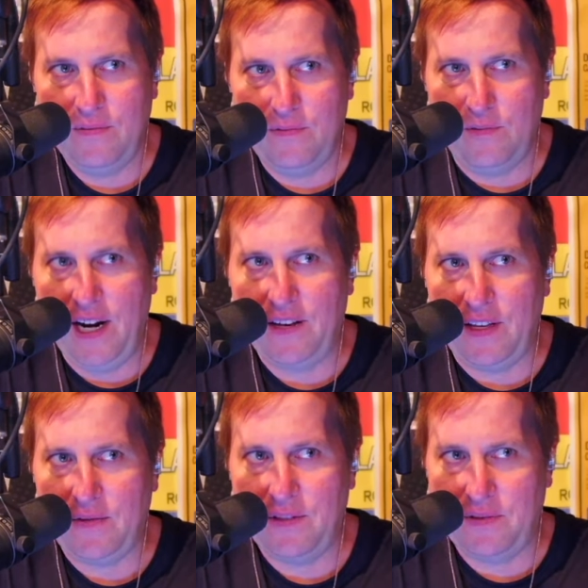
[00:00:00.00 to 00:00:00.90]
The right,
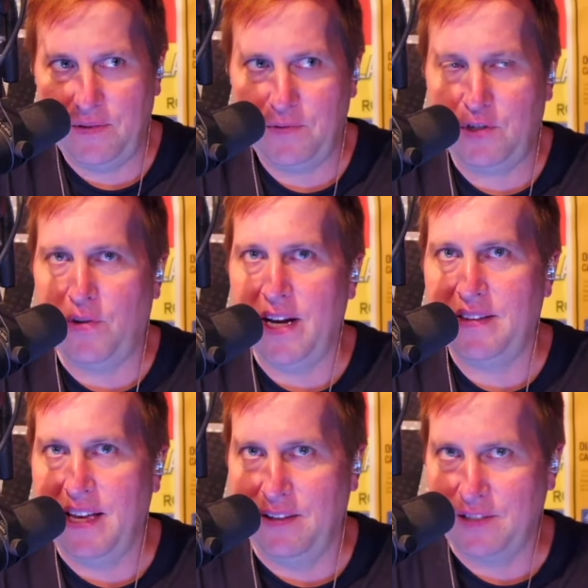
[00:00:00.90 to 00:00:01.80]
they Crank
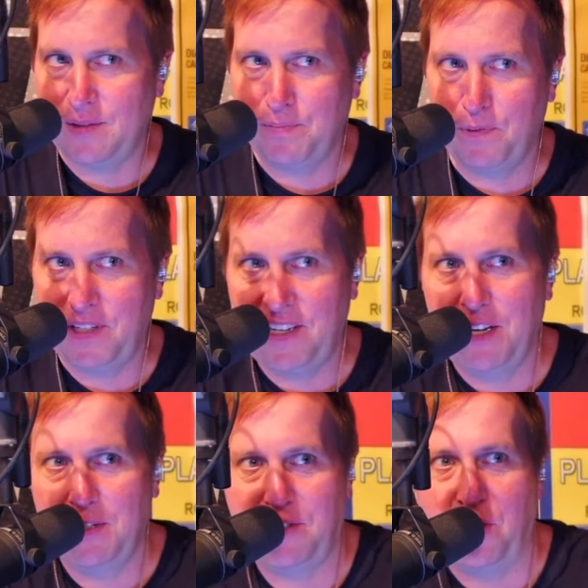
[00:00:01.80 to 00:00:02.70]
that little
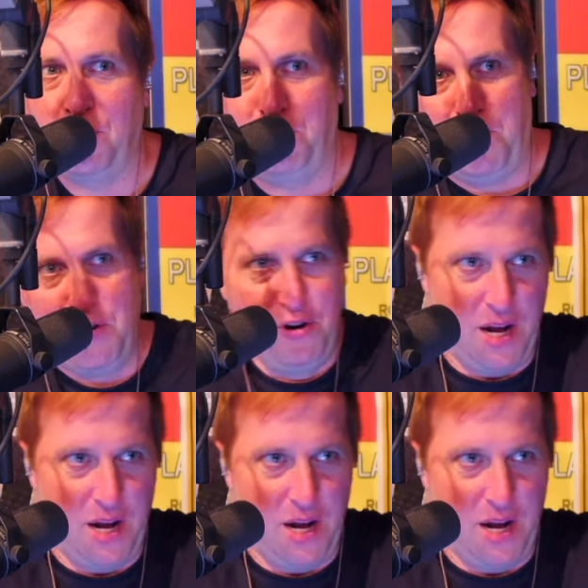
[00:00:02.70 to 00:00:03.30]
spoon Oof.